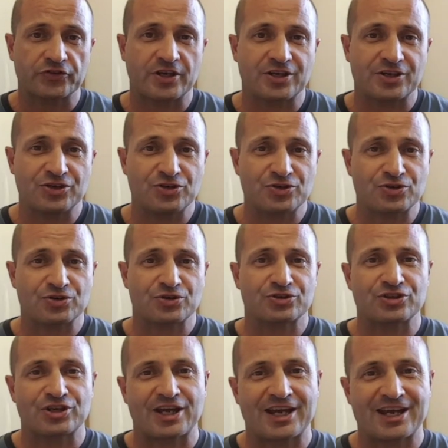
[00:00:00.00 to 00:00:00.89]
that you
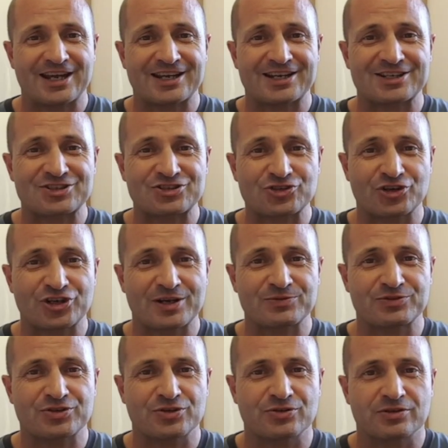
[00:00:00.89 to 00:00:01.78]
could sign
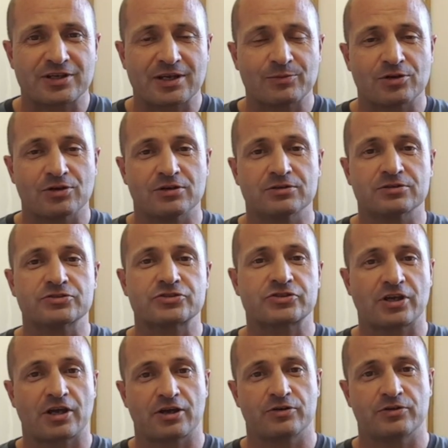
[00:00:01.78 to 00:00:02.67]
up to and come along.
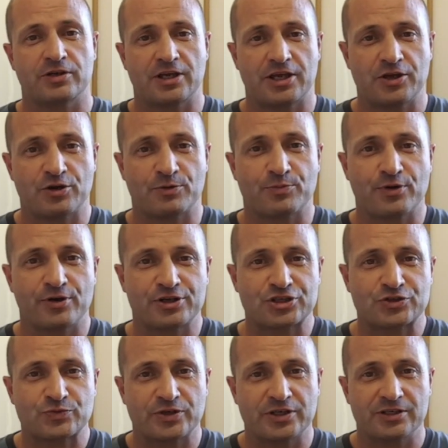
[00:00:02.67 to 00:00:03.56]
So here at
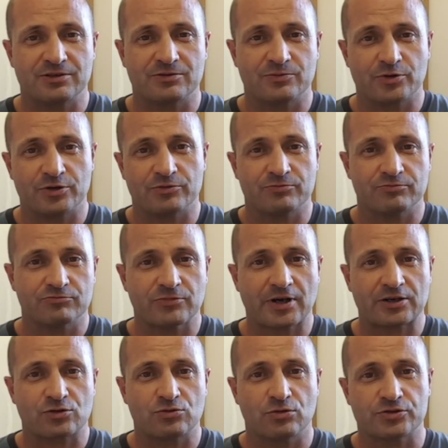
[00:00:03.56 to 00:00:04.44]
Proteus, we
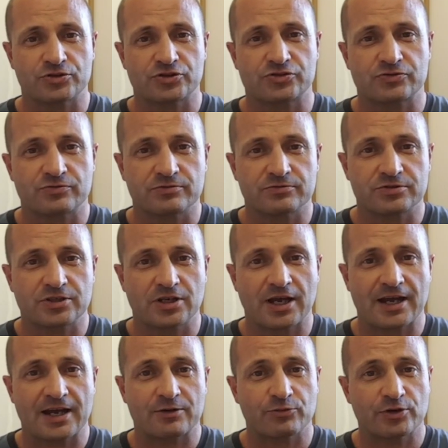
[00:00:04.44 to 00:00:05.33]
run courses
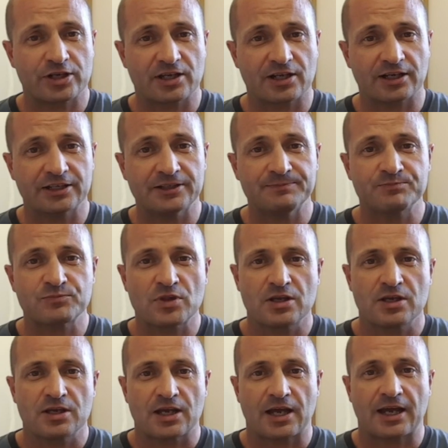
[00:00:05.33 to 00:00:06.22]
regularly,
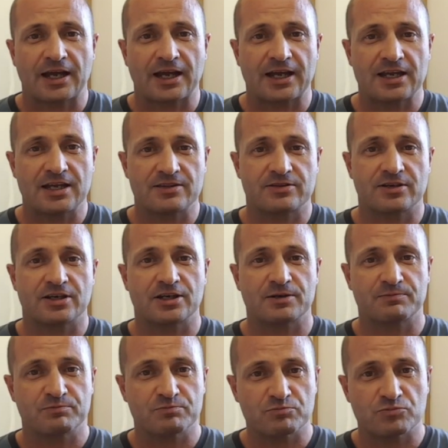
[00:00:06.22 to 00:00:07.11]

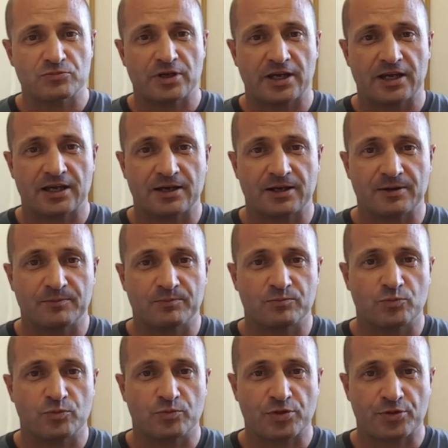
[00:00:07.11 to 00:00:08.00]
either
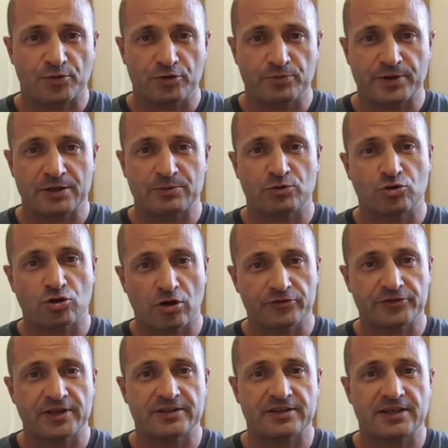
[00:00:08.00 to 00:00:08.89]
through people
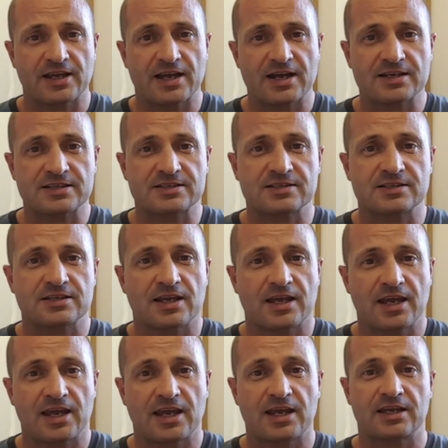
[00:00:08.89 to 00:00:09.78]
contacting us
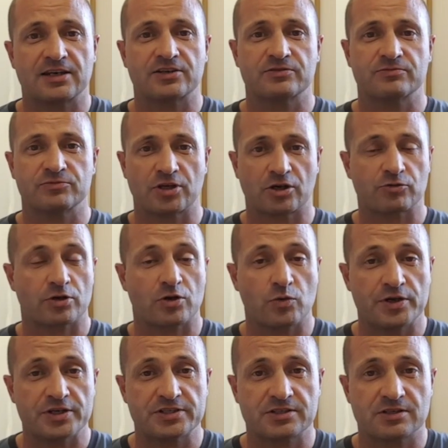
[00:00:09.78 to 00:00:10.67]
and
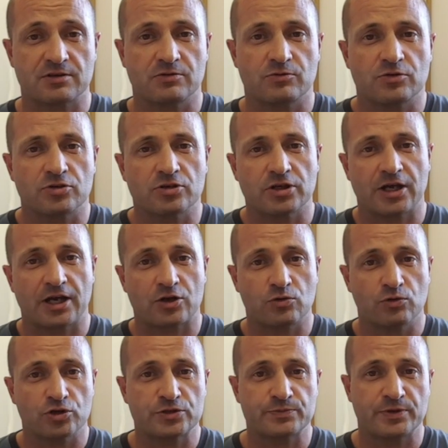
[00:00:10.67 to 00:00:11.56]
requesting a
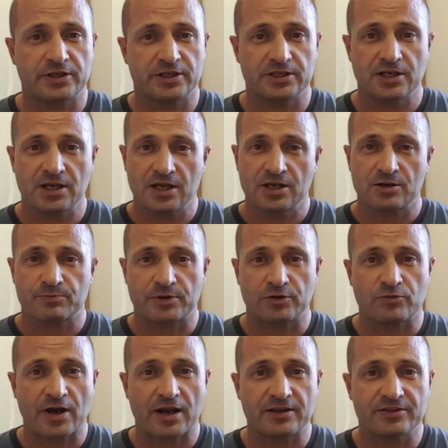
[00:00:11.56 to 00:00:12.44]
course be
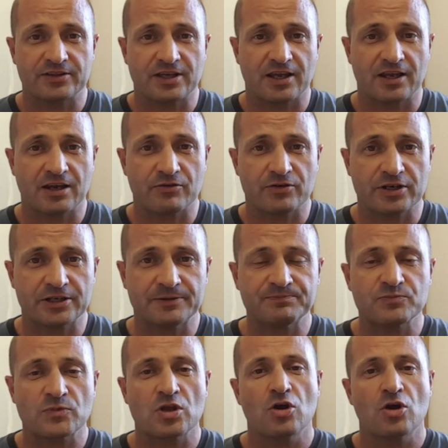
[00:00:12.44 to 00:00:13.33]
run in their area,